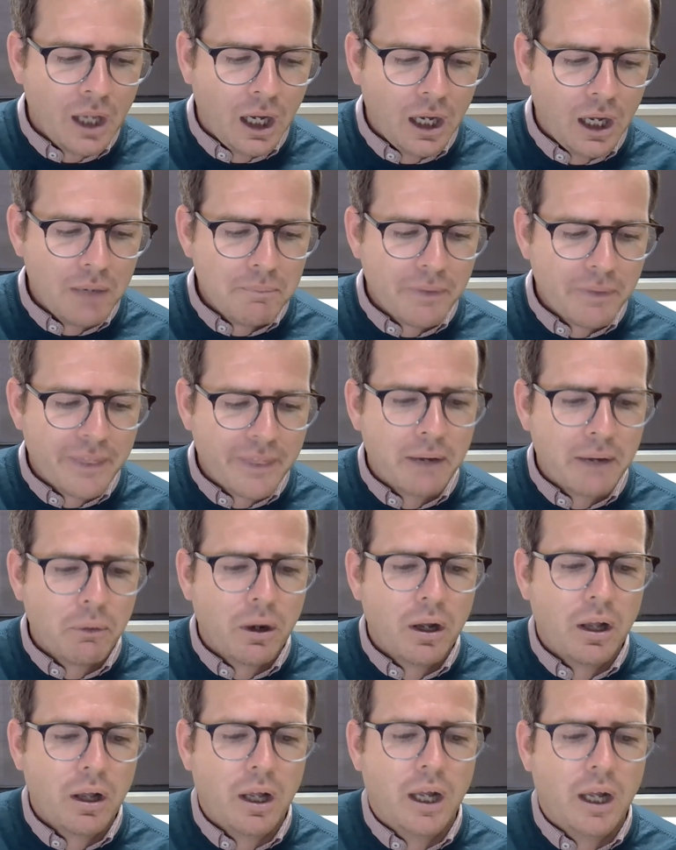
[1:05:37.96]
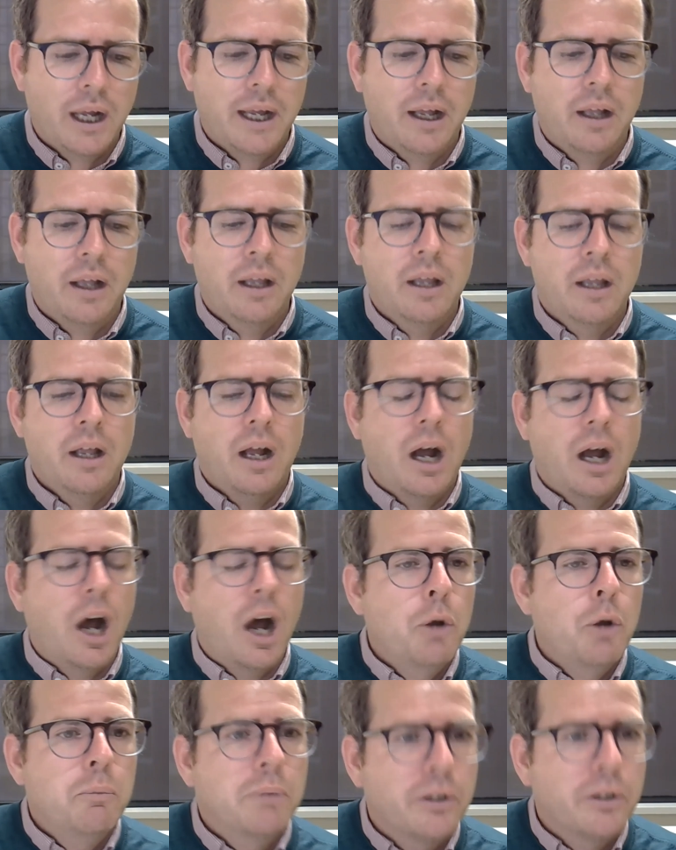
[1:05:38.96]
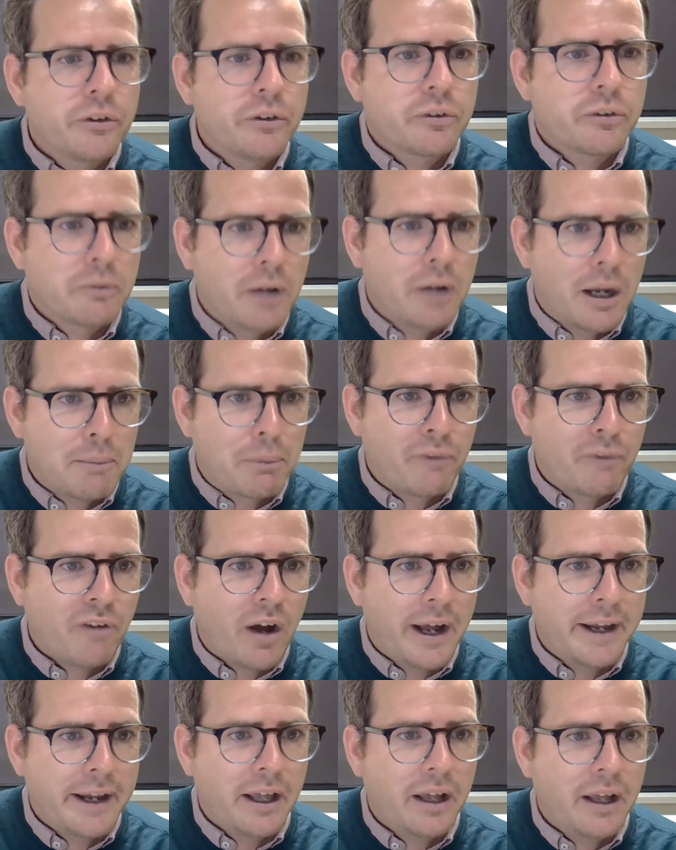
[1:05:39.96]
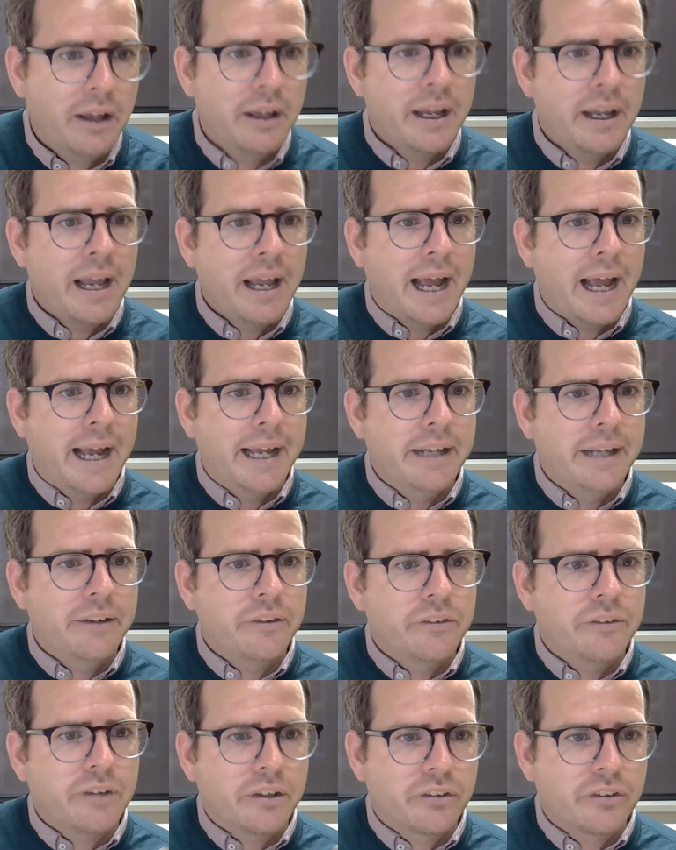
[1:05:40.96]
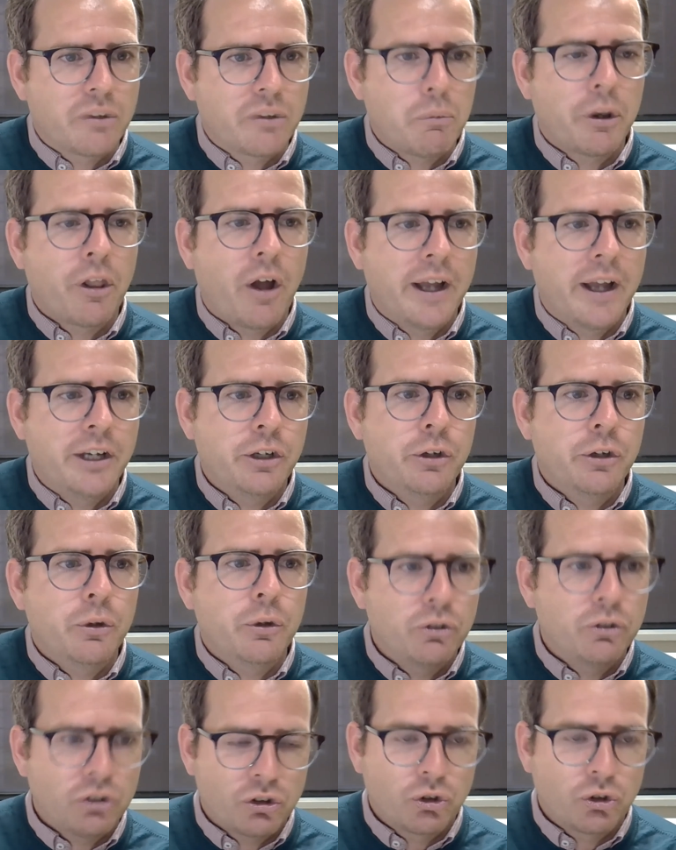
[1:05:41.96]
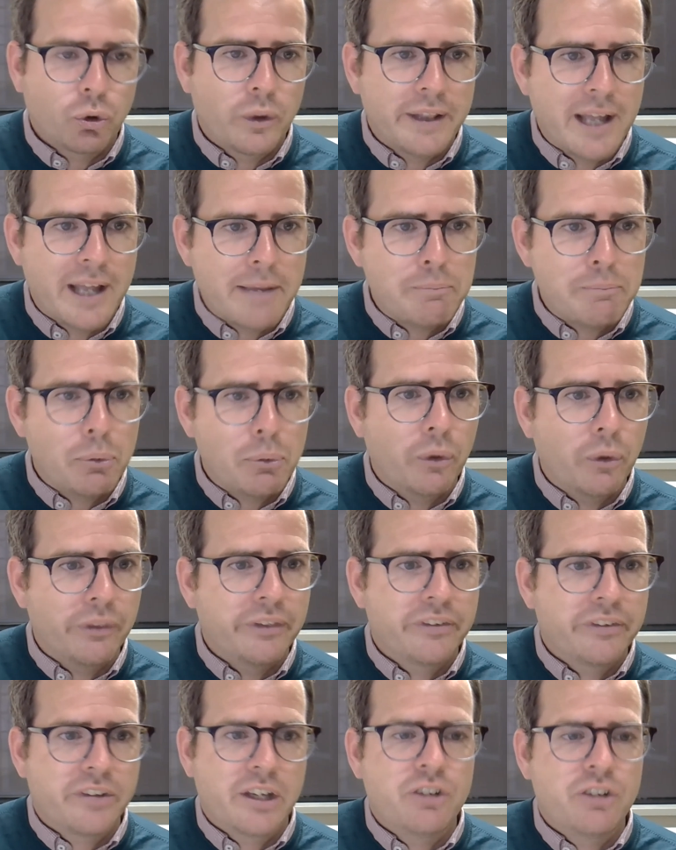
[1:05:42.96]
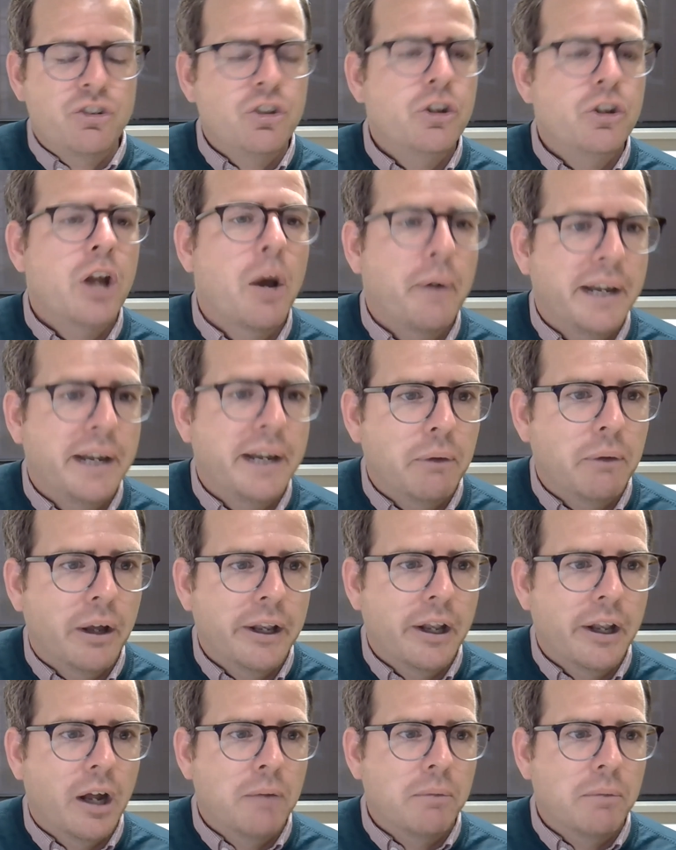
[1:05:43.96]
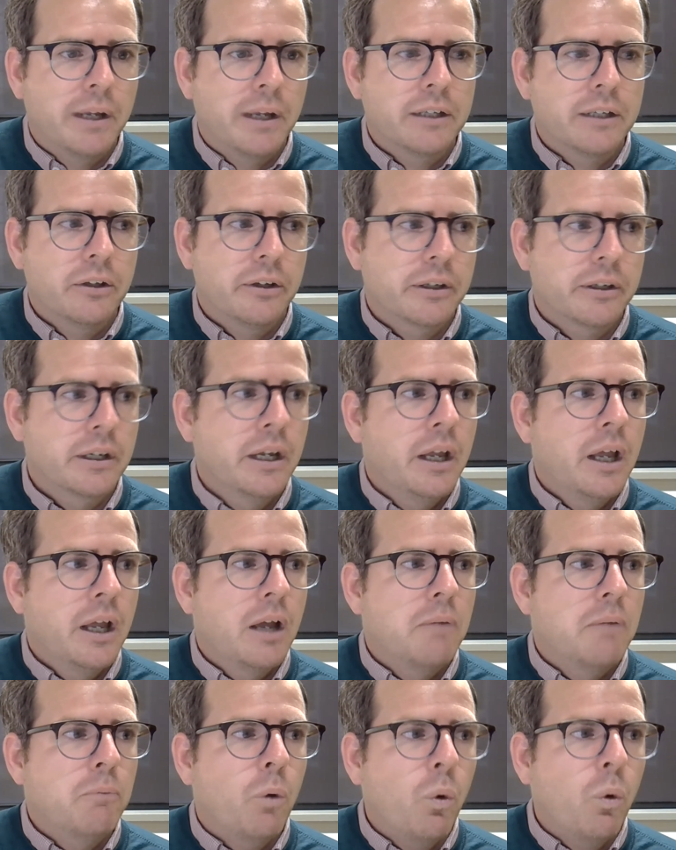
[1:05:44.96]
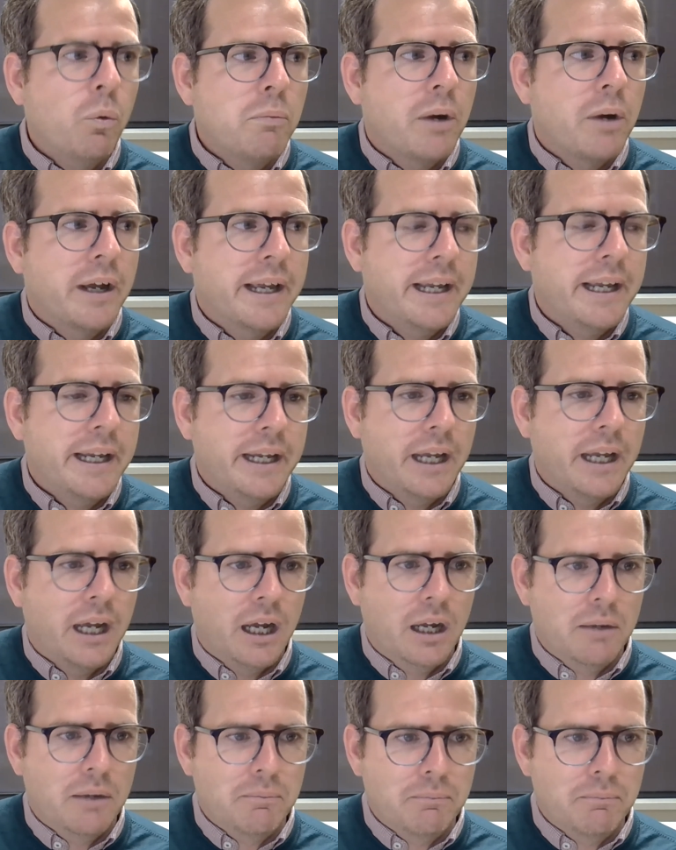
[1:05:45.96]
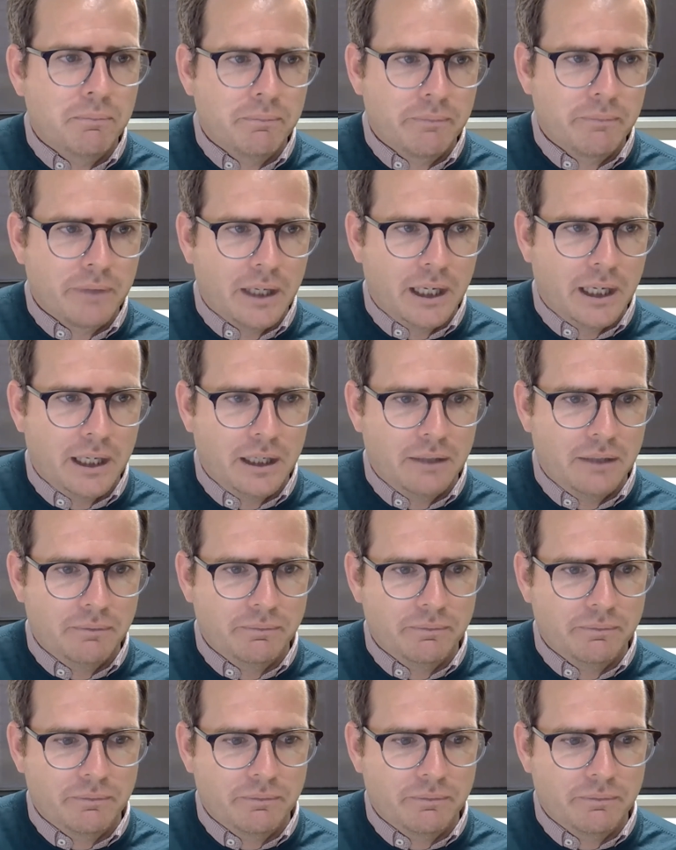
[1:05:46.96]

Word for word: um, they were uh, a homeless uh, provider, and uh, someone that I knew just joined their board and said, "Do you know anyone?" I'm like, "Look, all my." Um, uh,